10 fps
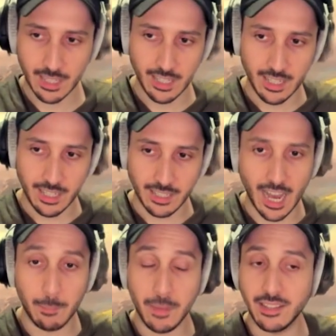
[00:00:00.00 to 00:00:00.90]
not
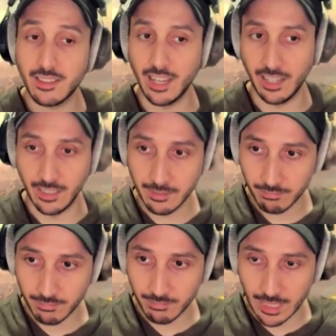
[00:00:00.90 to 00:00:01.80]
my thing.
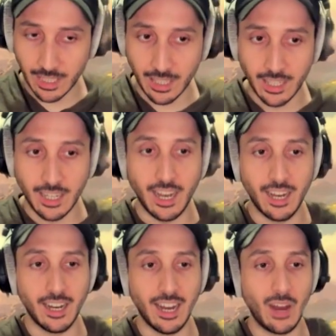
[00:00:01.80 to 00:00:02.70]

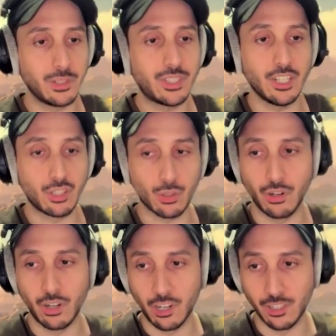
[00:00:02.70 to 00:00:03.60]
I would say Sword Art
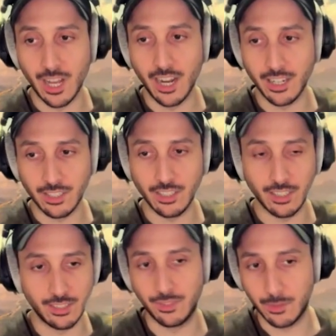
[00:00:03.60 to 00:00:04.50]
Online
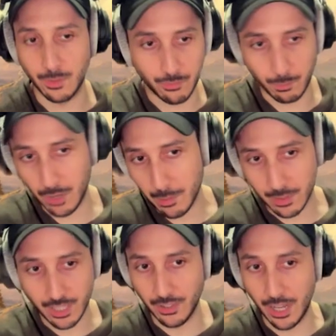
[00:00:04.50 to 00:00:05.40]
is the probably
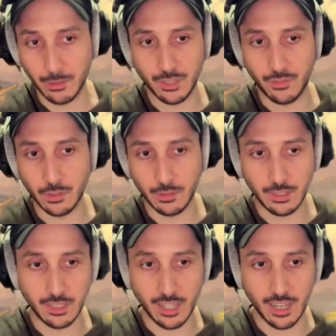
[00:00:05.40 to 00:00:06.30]
that was the first
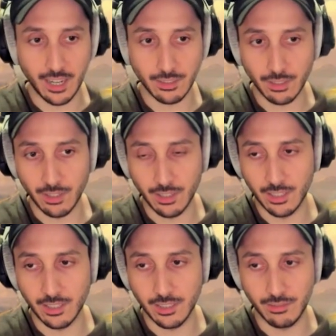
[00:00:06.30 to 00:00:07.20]
isekai I
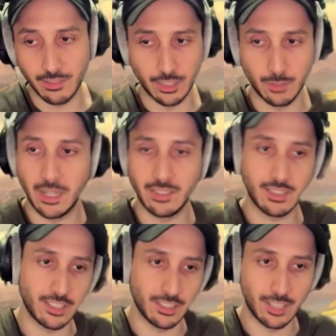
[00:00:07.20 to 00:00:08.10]
saw, which is basically
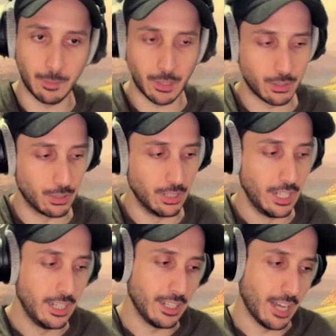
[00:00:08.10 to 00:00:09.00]
your typical
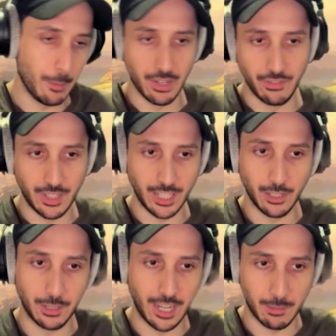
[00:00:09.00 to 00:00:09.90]
I'm in a video
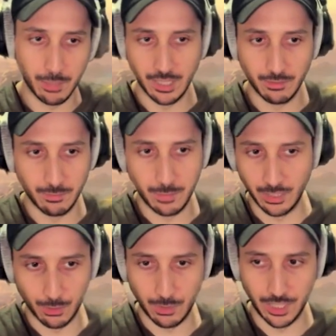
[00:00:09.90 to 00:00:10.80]
game, but it's
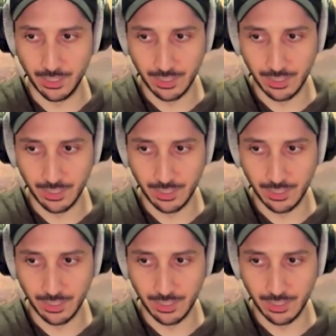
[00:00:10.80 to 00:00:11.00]
real,